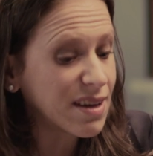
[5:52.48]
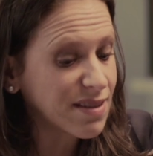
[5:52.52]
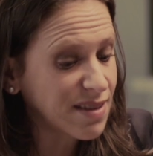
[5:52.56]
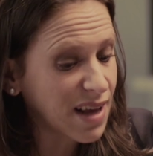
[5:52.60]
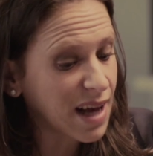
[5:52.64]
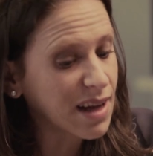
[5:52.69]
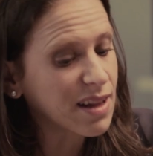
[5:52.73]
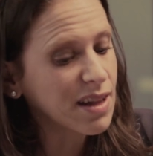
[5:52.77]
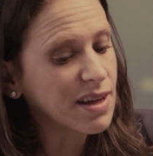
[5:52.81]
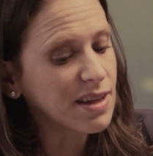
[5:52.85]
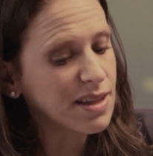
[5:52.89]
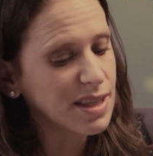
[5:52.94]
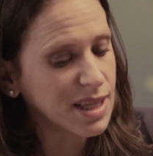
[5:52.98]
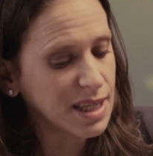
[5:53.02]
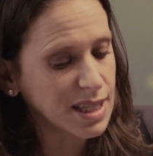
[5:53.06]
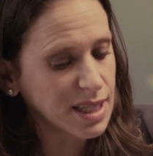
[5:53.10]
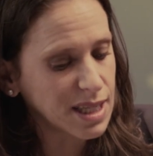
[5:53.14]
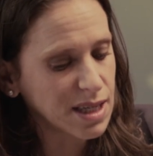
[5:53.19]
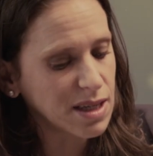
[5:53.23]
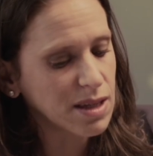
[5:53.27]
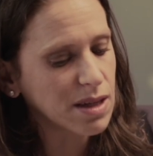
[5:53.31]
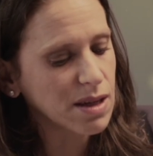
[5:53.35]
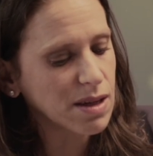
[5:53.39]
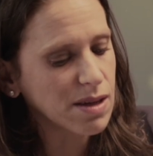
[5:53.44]
Exactly. They
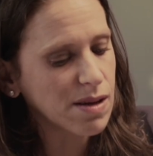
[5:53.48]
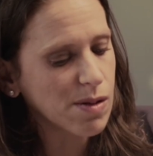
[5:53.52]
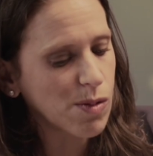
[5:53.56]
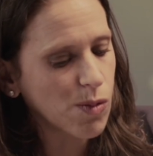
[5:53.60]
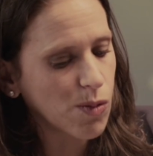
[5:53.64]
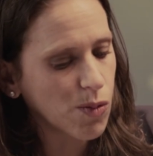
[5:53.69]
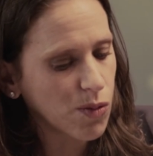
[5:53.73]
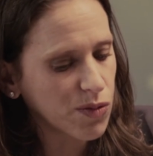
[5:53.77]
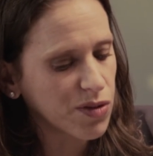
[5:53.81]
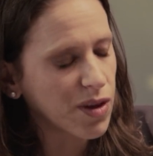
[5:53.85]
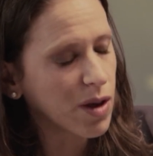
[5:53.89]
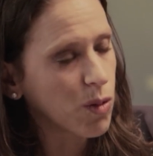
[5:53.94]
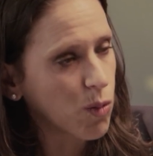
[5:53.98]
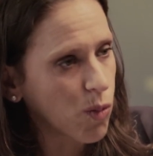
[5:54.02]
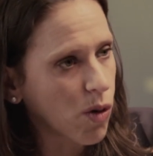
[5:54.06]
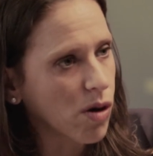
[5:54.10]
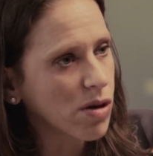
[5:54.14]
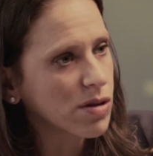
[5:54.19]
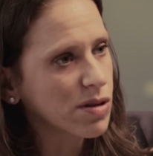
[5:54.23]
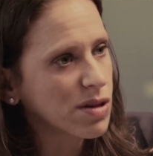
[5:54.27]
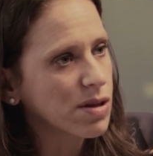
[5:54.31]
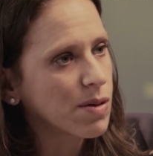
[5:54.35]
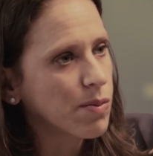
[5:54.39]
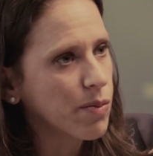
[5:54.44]
didn't. They
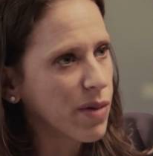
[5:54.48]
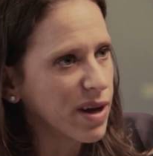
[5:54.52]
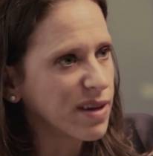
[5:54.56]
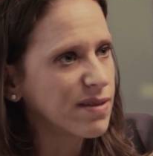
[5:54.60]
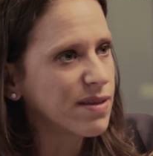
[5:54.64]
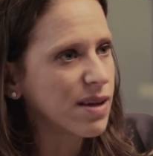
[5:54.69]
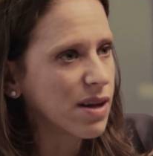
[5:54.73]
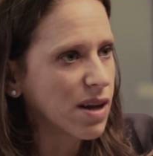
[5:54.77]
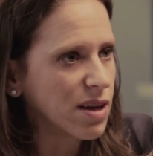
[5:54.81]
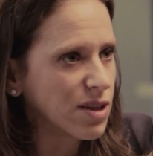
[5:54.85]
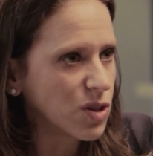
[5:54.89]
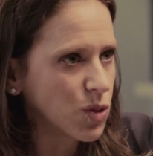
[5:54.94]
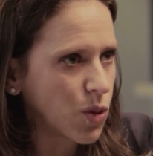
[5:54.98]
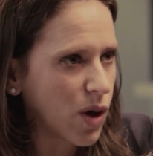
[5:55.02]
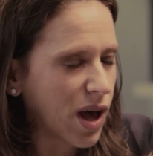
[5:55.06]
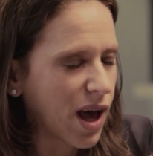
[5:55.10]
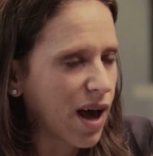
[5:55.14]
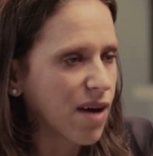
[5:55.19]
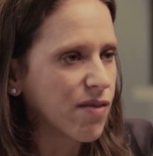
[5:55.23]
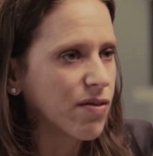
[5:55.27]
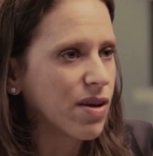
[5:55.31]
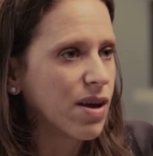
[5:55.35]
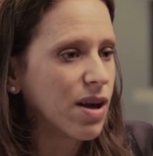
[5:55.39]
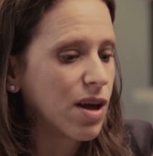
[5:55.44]
want basically to
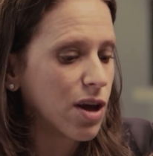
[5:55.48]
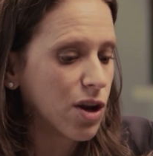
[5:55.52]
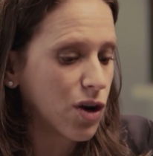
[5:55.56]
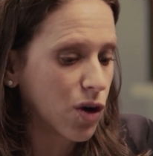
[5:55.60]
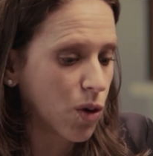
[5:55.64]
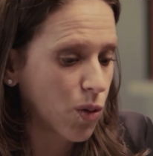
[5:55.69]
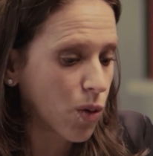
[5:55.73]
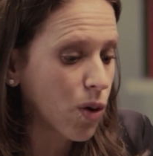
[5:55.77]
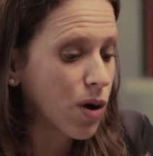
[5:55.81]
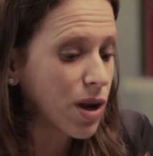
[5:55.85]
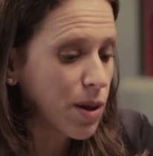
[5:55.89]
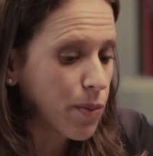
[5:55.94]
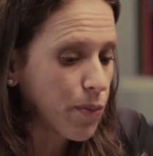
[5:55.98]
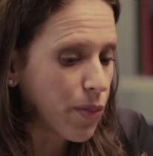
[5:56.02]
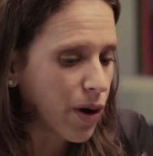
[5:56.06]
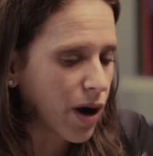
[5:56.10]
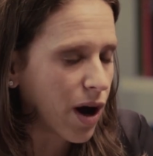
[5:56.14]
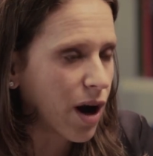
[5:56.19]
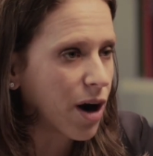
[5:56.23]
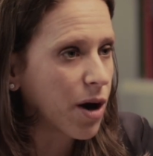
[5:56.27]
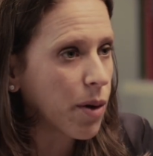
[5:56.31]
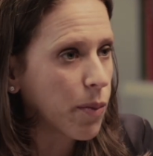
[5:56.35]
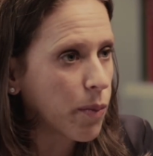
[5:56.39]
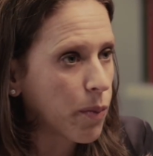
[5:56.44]
have not only
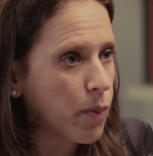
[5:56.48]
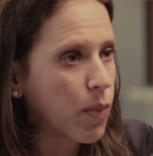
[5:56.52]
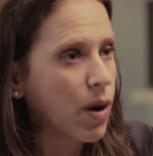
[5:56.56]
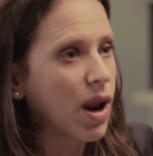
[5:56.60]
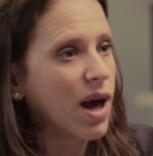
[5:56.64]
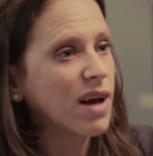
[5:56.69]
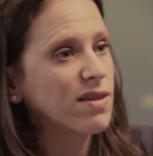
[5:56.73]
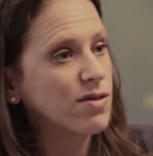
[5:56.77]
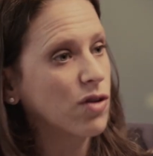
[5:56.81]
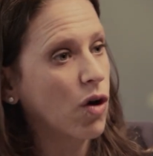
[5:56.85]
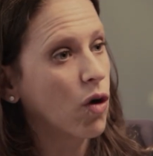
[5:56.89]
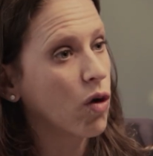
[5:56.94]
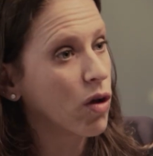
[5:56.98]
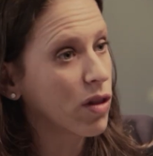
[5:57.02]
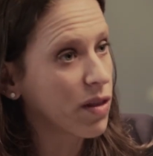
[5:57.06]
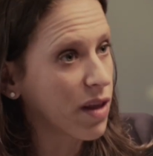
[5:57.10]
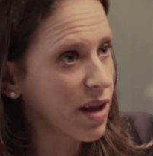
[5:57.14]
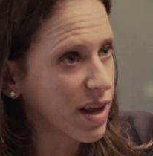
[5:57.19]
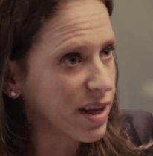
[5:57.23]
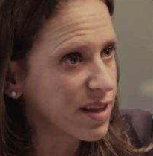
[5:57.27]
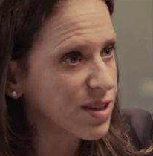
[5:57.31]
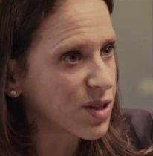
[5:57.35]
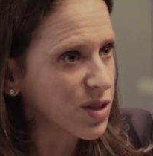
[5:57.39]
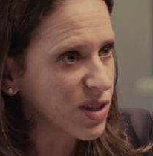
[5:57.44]
par, plus all
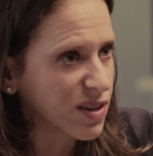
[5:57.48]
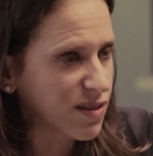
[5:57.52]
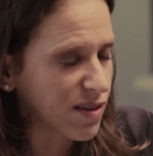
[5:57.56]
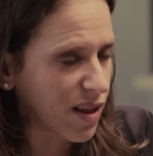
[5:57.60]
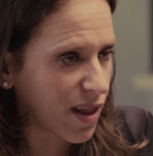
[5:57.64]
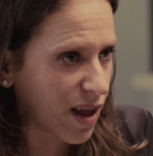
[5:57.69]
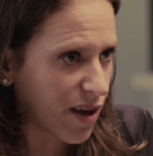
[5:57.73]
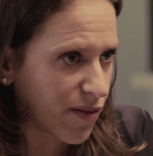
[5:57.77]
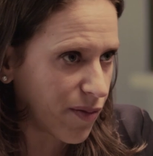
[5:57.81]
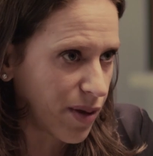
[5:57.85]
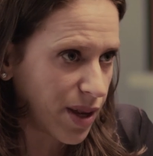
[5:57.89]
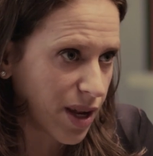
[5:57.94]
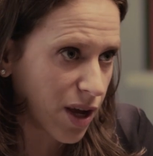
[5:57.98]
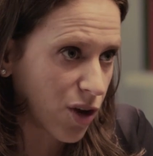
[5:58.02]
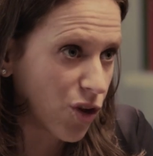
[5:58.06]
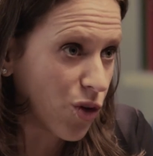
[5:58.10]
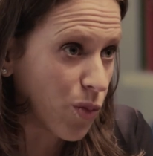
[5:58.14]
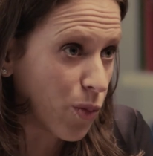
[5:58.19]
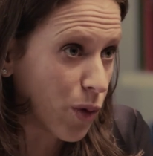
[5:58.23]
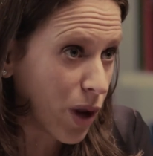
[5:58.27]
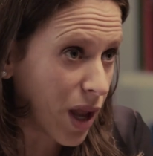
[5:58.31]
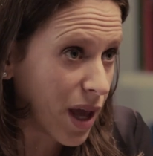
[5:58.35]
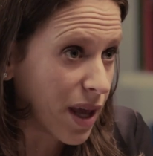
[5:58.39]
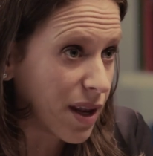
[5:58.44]
the interest that have been
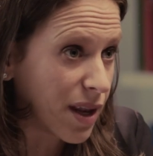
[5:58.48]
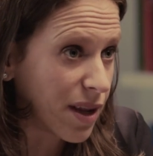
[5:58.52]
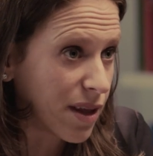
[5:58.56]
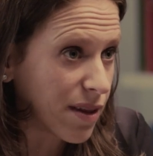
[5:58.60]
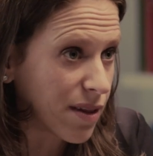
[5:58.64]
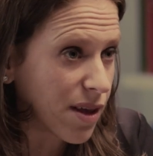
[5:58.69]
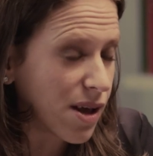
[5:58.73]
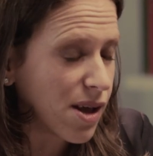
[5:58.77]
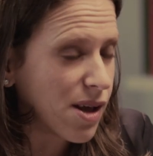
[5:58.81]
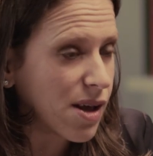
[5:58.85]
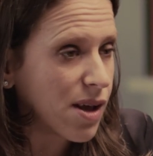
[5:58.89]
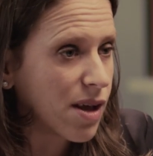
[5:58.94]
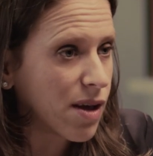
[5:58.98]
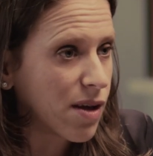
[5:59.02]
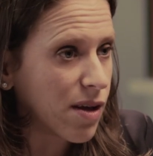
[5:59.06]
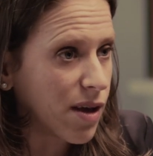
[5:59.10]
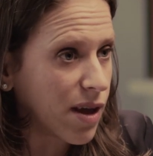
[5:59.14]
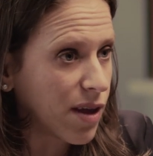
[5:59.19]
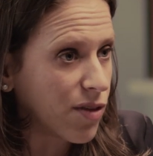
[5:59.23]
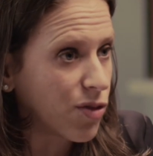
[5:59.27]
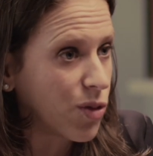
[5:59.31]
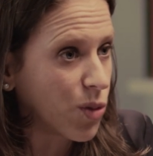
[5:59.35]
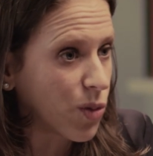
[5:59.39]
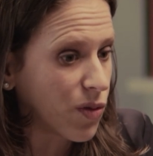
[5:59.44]
accumulated
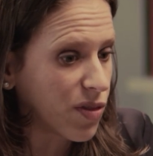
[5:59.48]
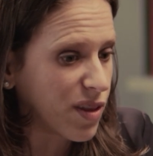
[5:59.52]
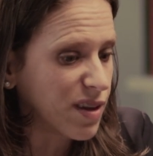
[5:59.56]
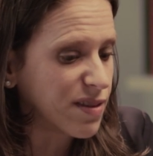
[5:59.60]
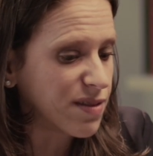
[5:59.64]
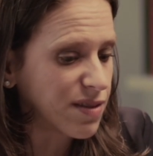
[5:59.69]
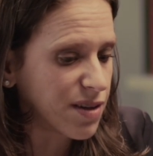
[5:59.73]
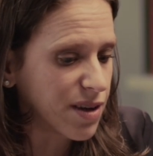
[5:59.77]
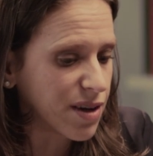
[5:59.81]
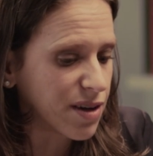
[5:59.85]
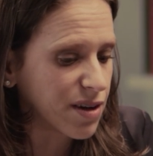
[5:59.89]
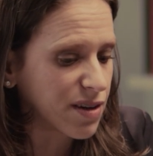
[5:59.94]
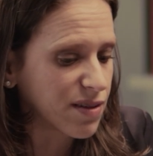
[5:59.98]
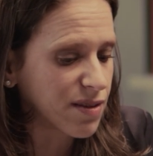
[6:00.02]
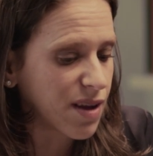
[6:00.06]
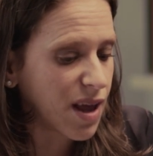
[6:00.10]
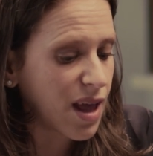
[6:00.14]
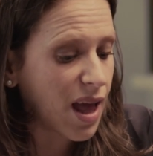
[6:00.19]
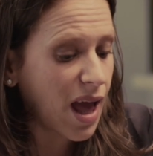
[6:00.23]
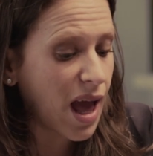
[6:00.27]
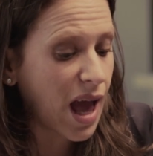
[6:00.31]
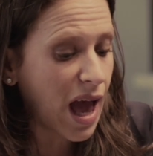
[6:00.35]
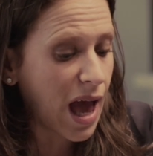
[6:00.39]
uh, during these years.